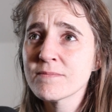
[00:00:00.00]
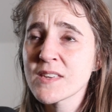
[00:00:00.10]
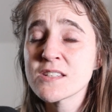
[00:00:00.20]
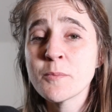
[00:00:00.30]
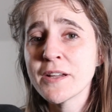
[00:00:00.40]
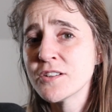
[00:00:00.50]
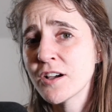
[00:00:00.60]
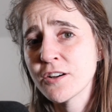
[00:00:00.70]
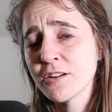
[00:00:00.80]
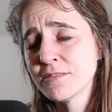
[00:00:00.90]
So my
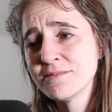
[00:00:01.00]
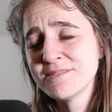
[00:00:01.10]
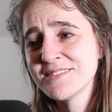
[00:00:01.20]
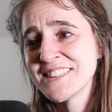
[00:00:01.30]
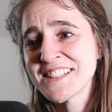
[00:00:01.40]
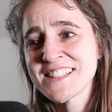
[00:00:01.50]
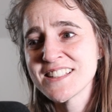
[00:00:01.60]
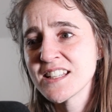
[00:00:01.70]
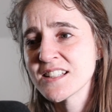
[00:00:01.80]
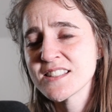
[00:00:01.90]
daughter doesn't
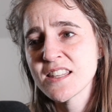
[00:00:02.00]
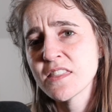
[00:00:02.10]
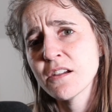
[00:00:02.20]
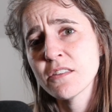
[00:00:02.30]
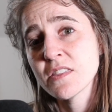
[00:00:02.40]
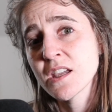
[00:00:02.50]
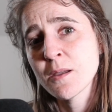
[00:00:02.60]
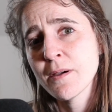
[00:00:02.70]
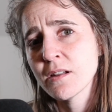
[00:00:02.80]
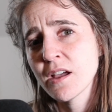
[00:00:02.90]
need to sit there and think about